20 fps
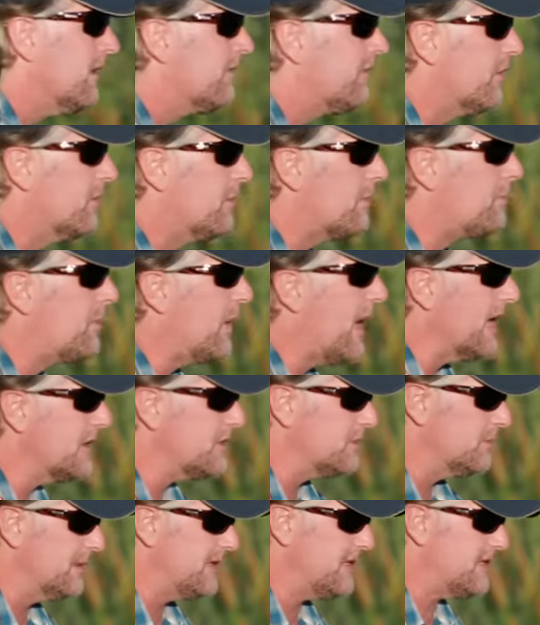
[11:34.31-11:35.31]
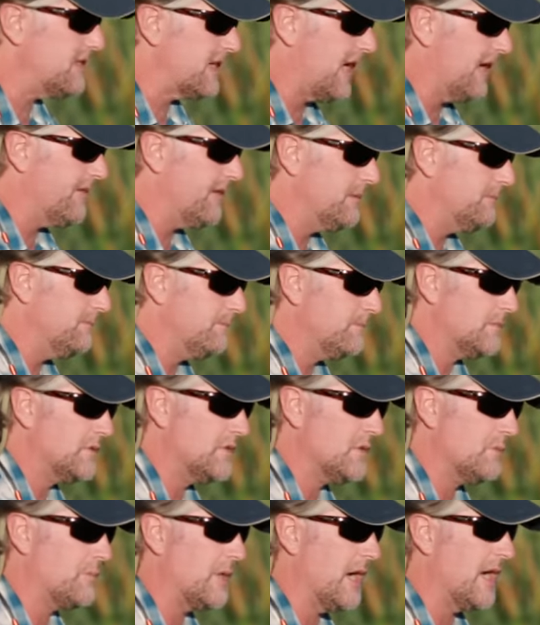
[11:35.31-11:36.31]
From approximately 7
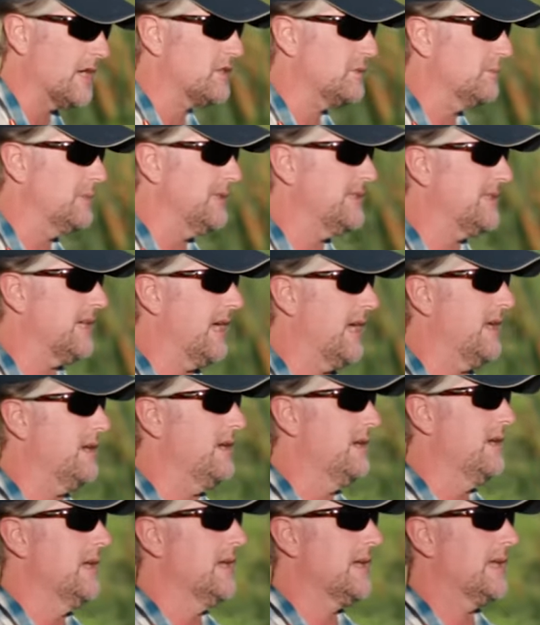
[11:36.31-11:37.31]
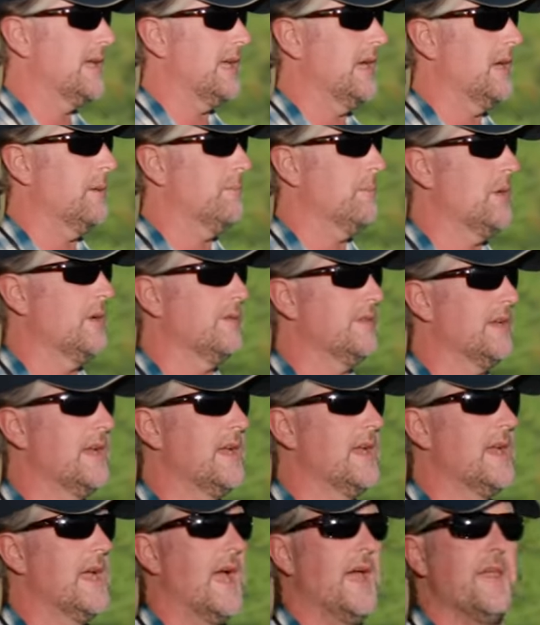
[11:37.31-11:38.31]
to approximately 10, get it moving.
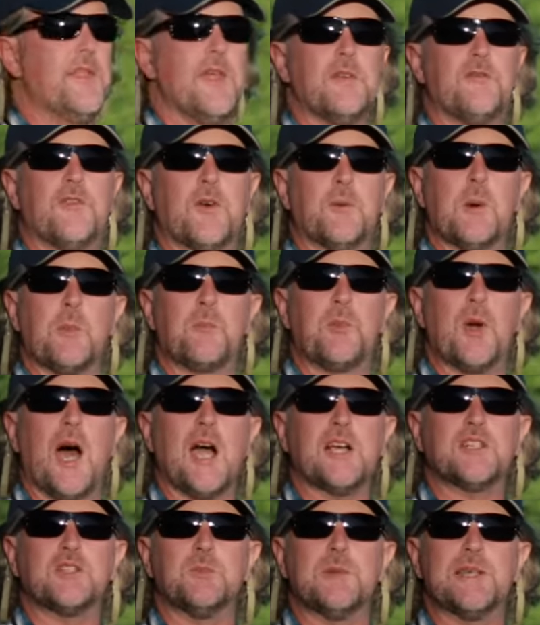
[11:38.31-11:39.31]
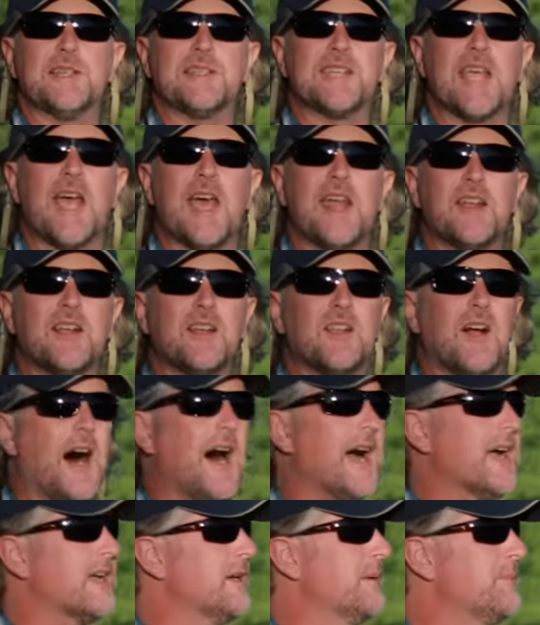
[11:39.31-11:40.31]
And then from approximately 10
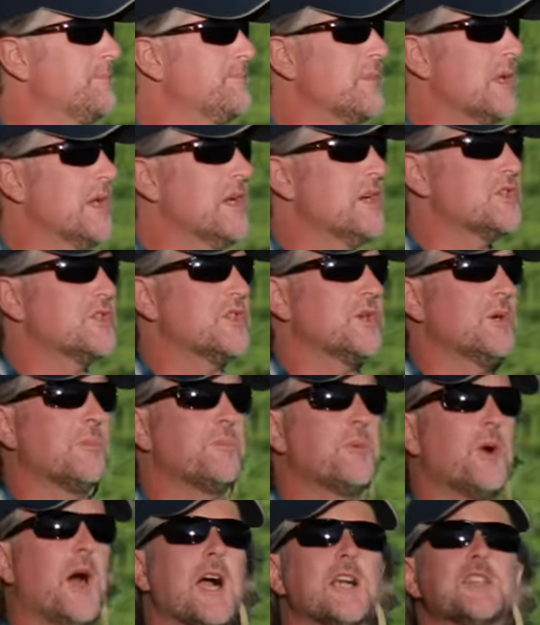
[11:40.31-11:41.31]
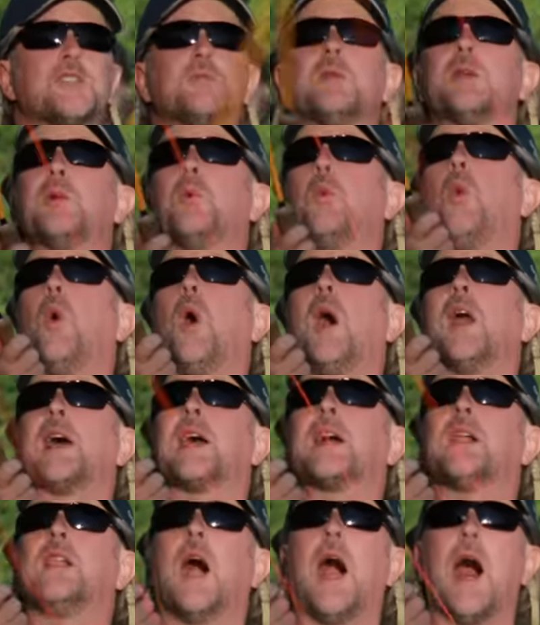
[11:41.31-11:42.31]
o'clock to approximately 1
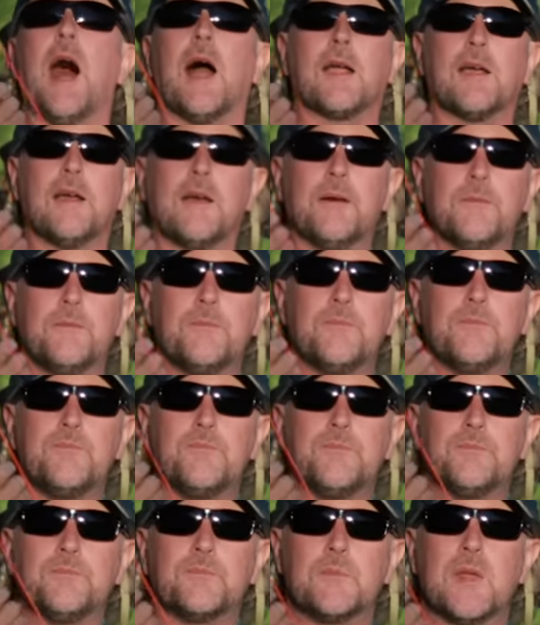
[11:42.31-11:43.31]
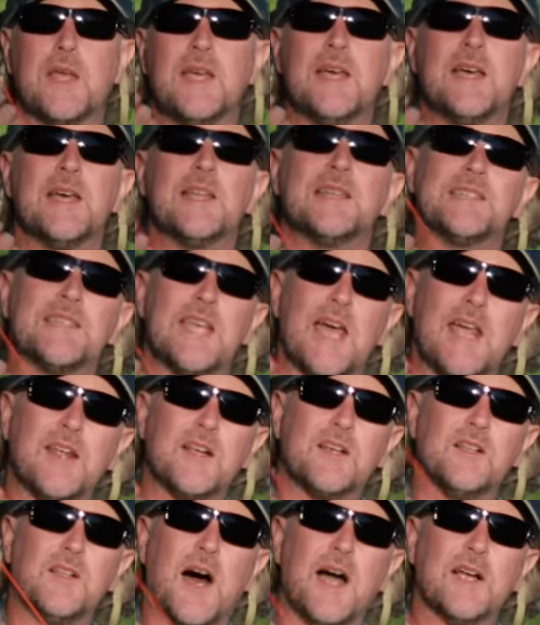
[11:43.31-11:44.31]
o'clock, 10
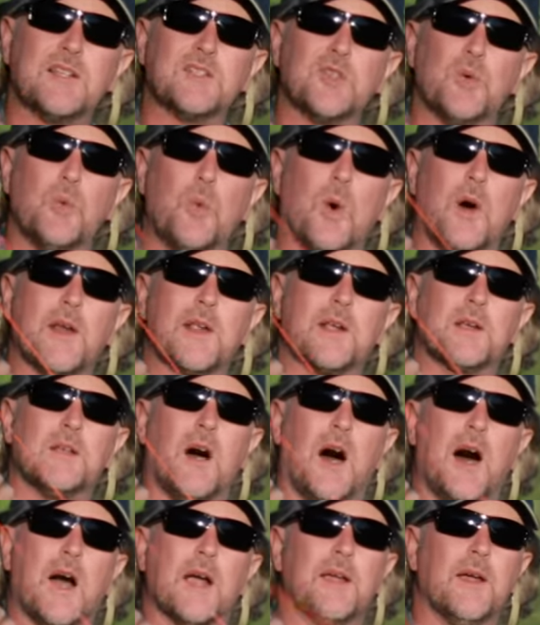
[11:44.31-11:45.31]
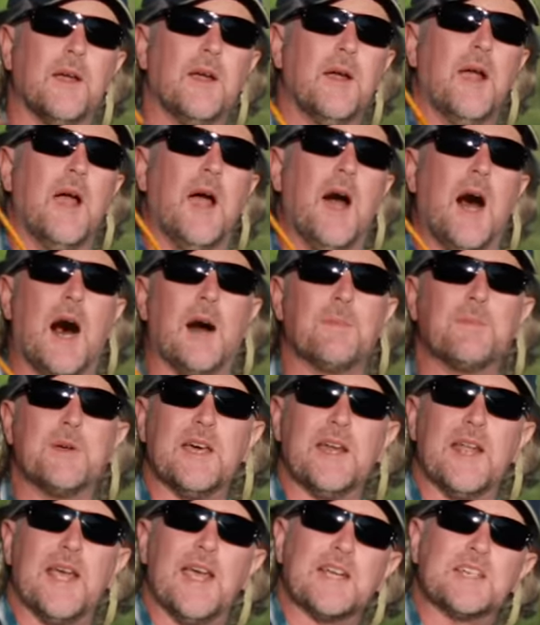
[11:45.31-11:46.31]
o'clock to 1 o'clock, I'm
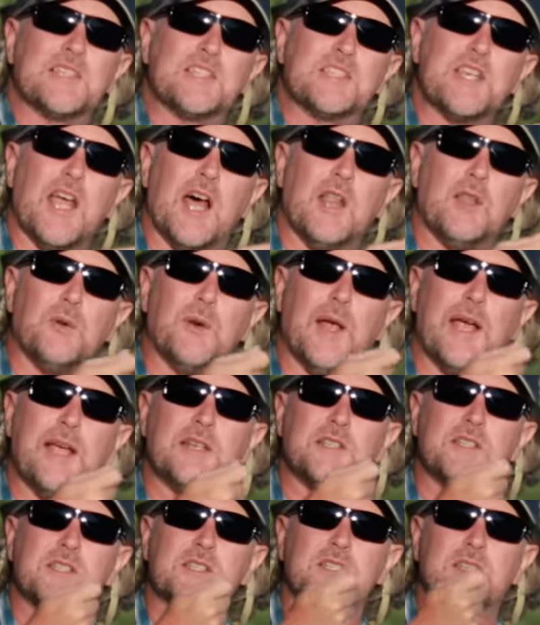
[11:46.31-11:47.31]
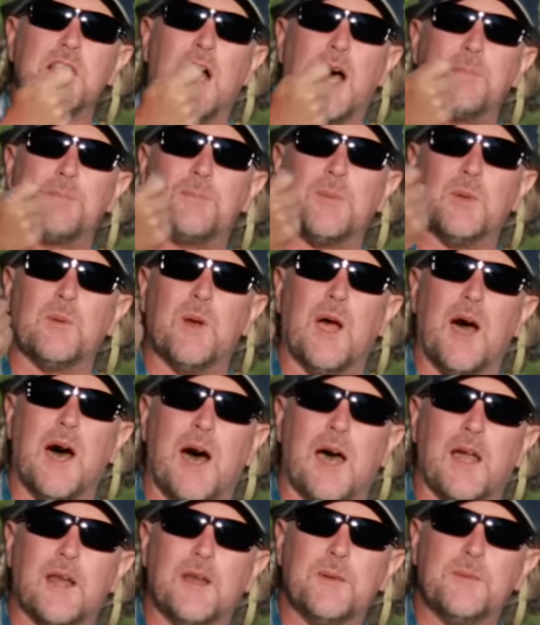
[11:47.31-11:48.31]
gonna accelerate and stop the
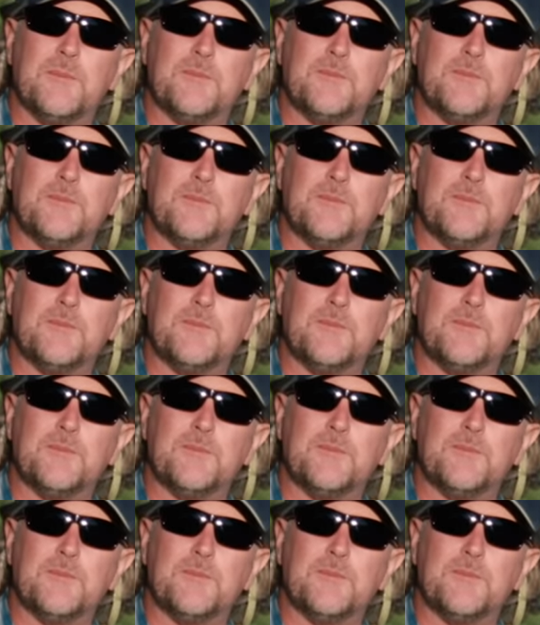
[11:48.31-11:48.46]
rod.